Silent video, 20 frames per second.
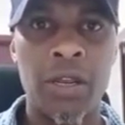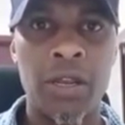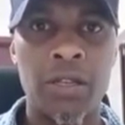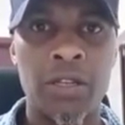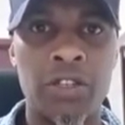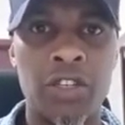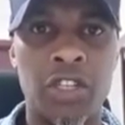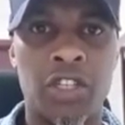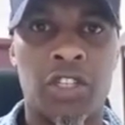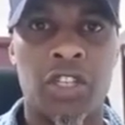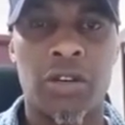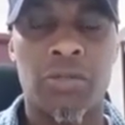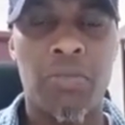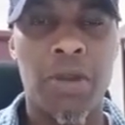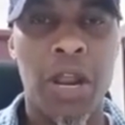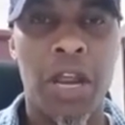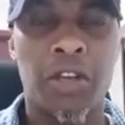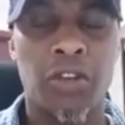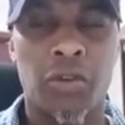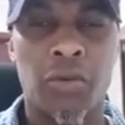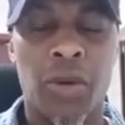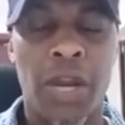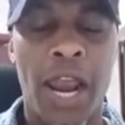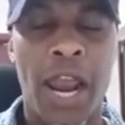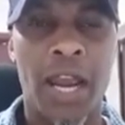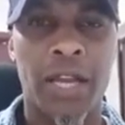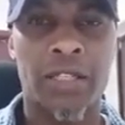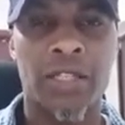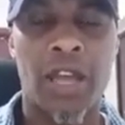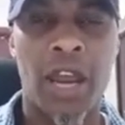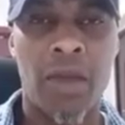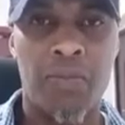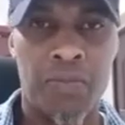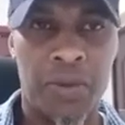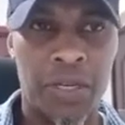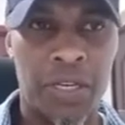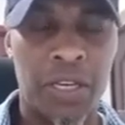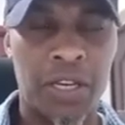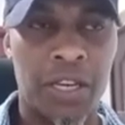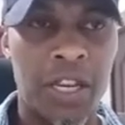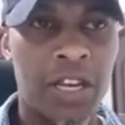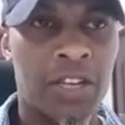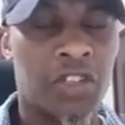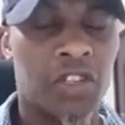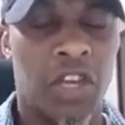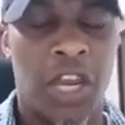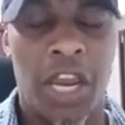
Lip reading: The discriminatory acts happening against